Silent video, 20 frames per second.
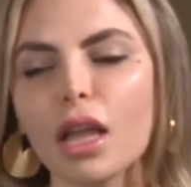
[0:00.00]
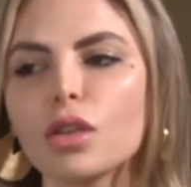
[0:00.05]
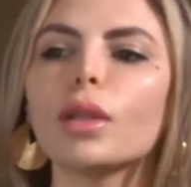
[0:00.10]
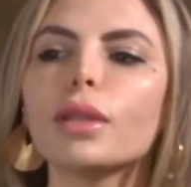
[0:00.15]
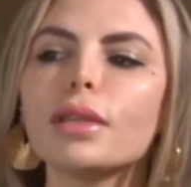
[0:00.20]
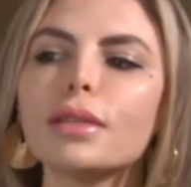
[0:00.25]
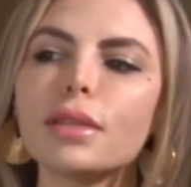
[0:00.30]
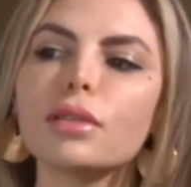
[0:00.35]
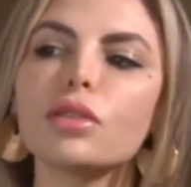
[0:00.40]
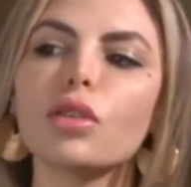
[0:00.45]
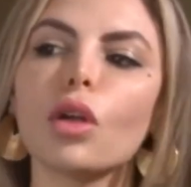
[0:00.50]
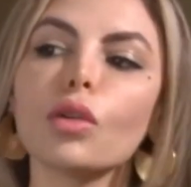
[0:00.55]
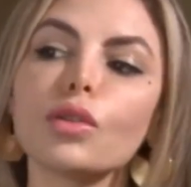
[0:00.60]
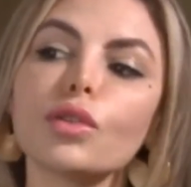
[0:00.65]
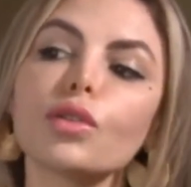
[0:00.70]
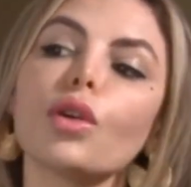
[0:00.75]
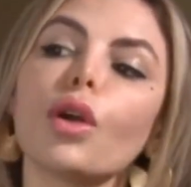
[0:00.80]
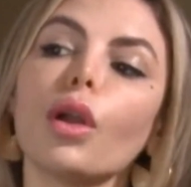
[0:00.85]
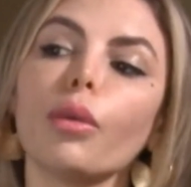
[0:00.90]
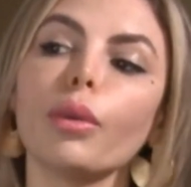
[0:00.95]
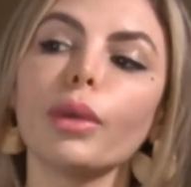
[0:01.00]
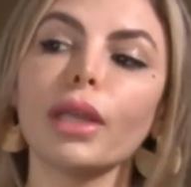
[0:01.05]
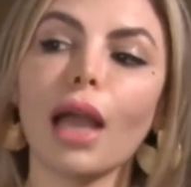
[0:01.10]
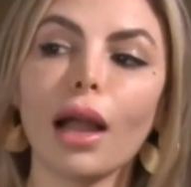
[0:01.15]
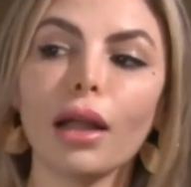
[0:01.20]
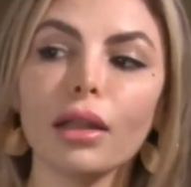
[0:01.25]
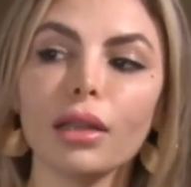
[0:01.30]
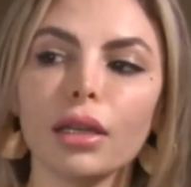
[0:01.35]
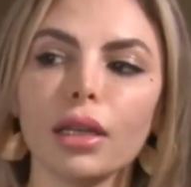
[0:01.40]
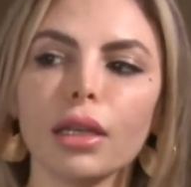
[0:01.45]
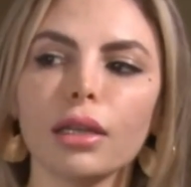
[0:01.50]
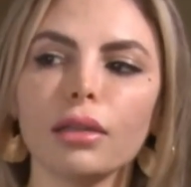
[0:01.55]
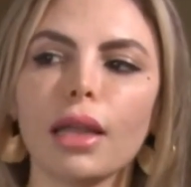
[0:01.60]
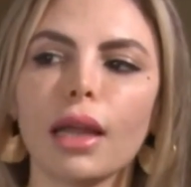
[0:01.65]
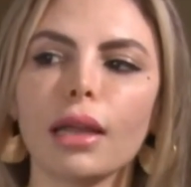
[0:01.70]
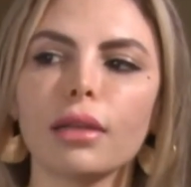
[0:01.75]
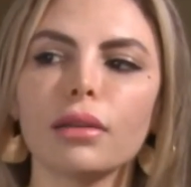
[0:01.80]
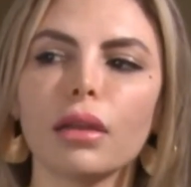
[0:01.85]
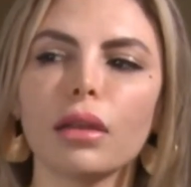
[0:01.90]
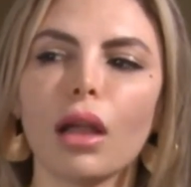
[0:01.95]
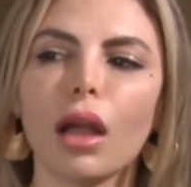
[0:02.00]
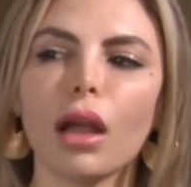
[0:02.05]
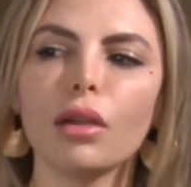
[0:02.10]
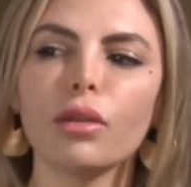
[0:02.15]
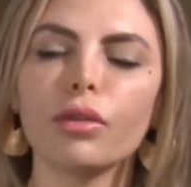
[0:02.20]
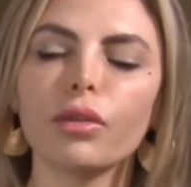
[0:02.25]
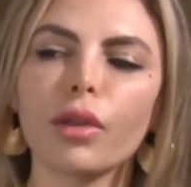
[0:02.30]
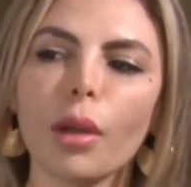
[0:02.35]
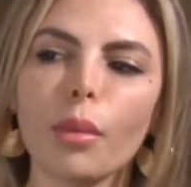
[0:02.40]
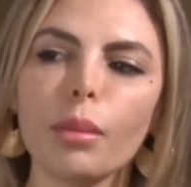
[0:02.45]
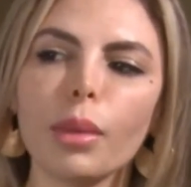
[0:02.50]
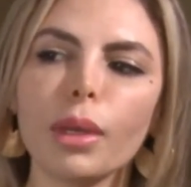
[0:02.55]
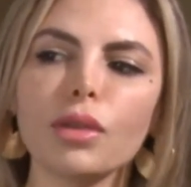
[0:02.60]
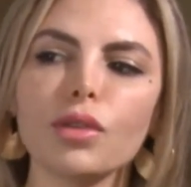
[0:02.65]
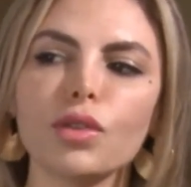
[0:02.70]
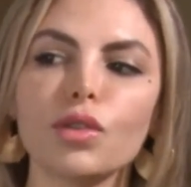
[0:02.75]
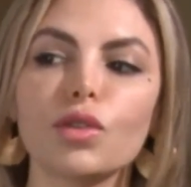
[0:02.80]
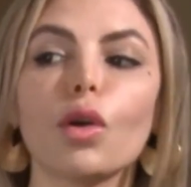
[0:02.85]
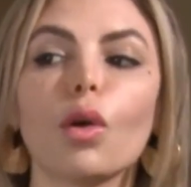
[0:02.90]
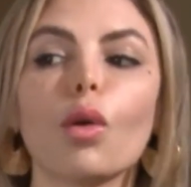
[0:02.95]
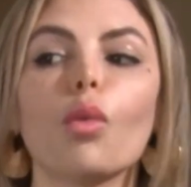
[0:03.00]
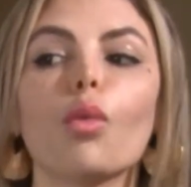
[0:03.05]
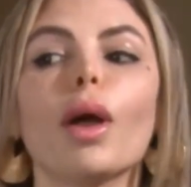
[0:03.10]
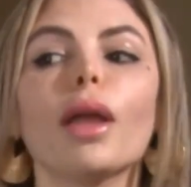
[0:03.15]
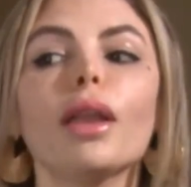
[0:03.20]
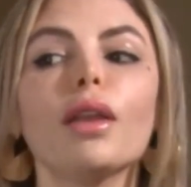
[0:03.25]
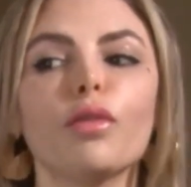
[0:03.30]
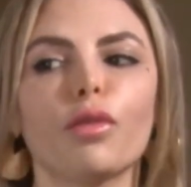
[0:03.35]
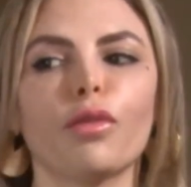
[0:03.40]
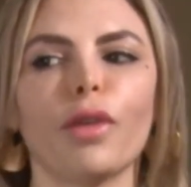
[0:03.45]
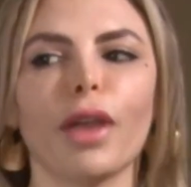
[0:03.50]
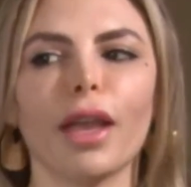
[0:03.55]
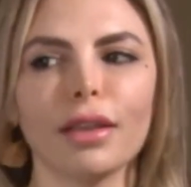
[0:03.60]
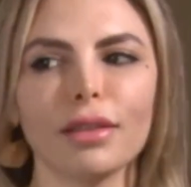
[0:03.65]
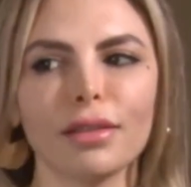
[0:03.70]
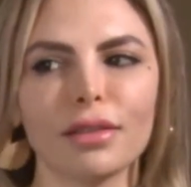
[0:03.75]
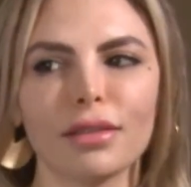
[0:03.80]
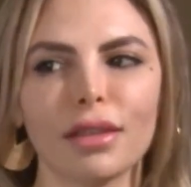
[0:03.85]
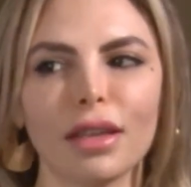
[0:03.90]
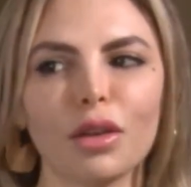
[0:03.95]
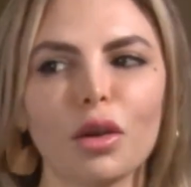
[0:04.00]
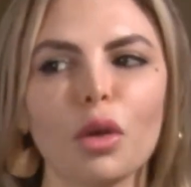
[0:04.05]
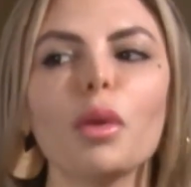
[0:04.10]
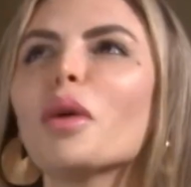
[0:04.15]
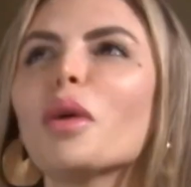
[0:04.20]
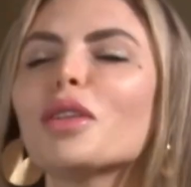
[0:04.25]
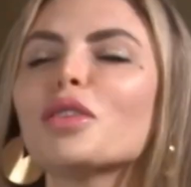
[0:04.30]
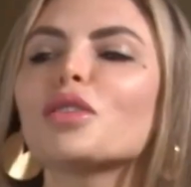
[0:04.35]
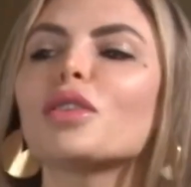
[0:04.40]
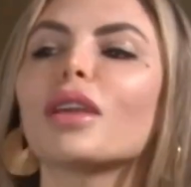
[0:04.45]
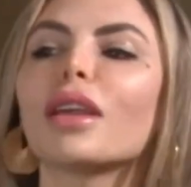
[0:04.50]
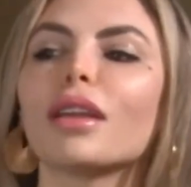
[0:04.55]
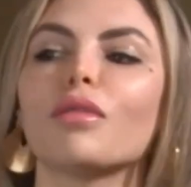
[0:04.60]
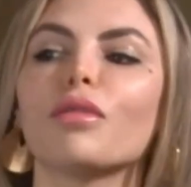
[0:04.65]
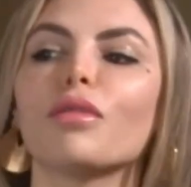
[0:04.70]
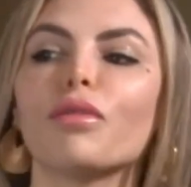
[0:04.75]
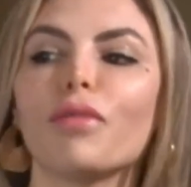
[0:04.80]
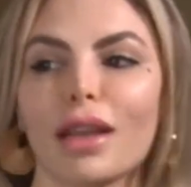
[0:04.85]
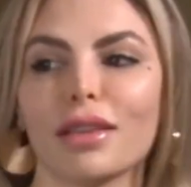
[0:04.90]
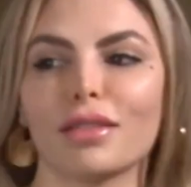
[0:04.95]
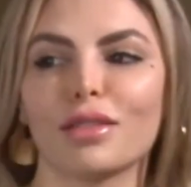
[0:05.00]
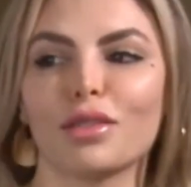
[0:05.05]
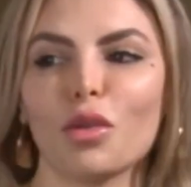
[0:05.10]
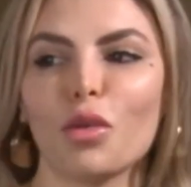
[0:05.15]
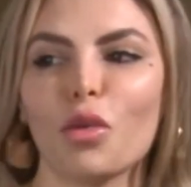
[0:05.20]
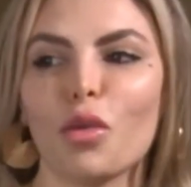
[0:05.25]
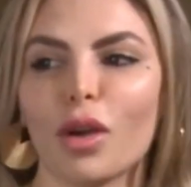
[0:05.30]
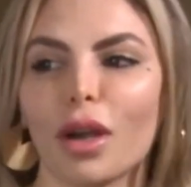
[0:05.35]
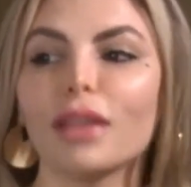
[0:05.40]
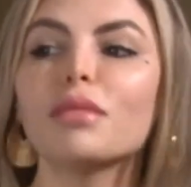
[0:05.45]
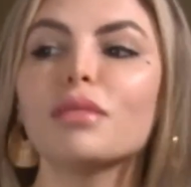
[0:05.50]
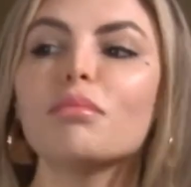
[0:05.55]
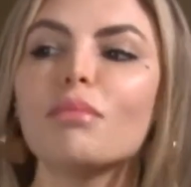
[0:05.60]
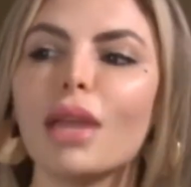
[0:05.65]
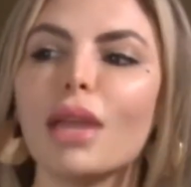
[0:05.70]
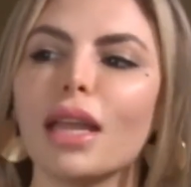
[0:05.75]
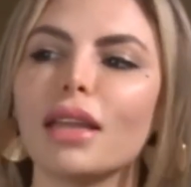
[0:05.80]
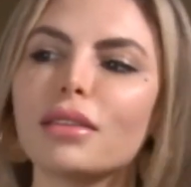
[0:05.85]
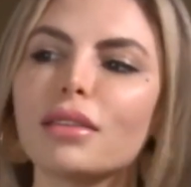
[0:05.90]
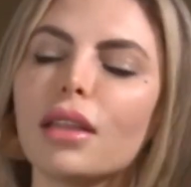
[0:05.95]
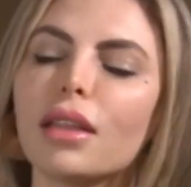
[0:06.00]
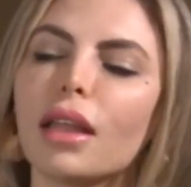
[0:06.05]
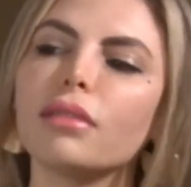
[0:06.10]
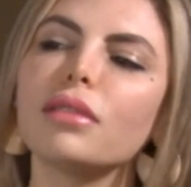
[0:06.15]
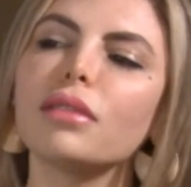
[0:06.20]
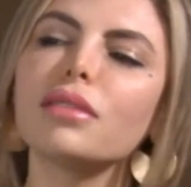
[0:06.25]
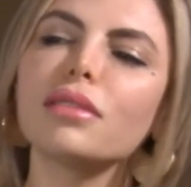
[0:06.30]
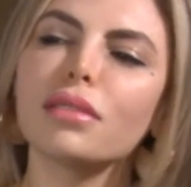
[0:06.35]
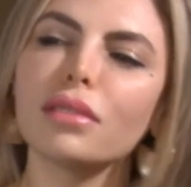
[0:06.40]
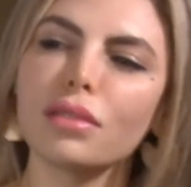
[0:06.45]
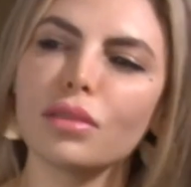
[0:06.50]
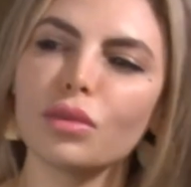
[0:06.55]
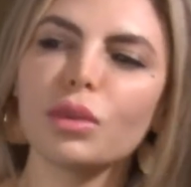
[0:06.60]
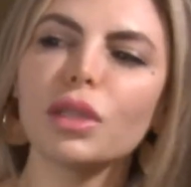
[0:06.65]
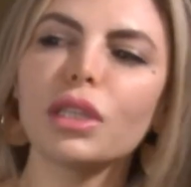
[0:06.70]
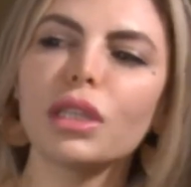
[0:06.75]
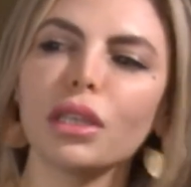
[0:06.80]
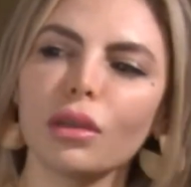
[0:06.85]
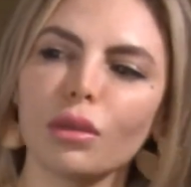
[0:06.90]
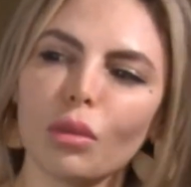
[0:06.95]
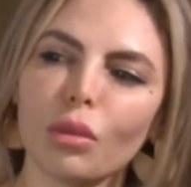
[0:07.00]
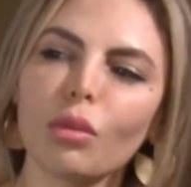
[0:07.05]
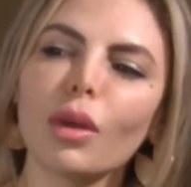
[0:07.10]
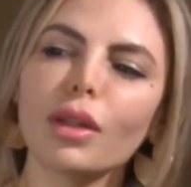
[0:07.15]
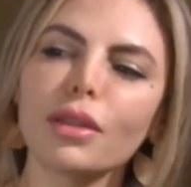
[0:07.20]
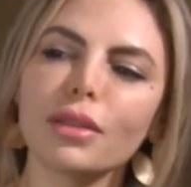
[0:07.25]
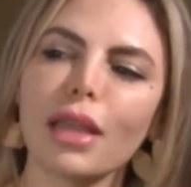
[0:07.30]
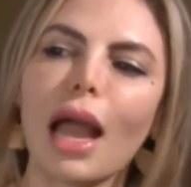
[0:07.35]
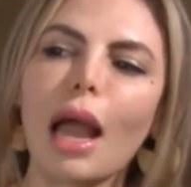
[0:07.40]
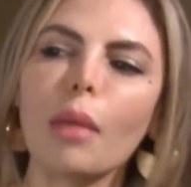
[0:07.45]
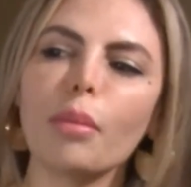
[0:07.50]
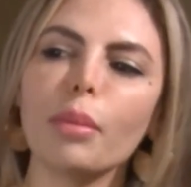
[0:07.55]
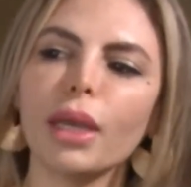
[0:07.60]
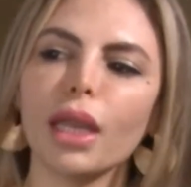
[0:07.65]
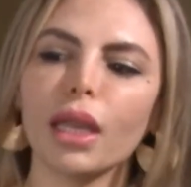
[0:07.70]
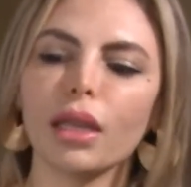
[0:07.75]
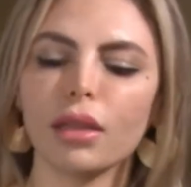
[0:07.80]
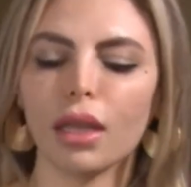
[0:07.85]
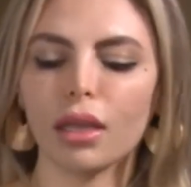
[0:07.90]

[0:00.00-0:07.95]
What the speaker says: This is also a reality that a lot of companies don't want to face. They don't want to confess or admit that this is really what's happening.